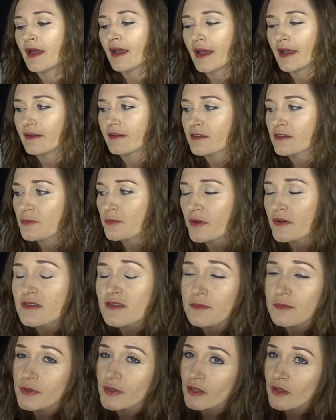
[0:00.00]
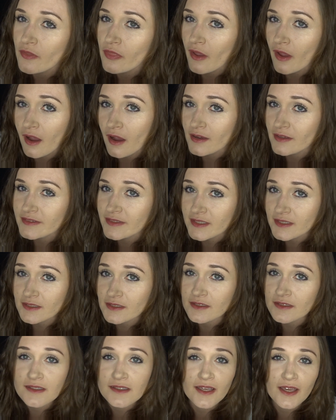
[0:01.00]
and it's possible other
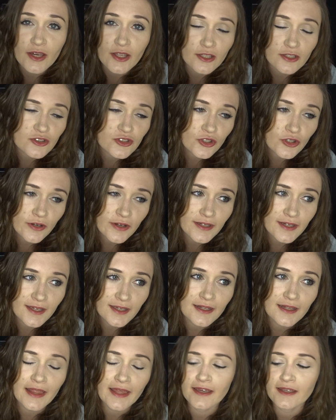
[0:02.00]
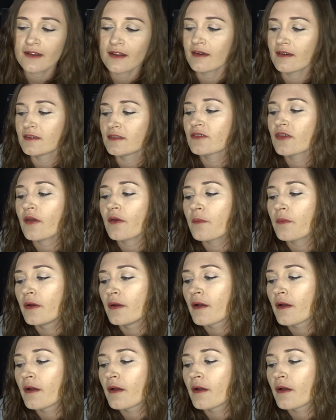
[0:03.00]
artists are going to join in later, so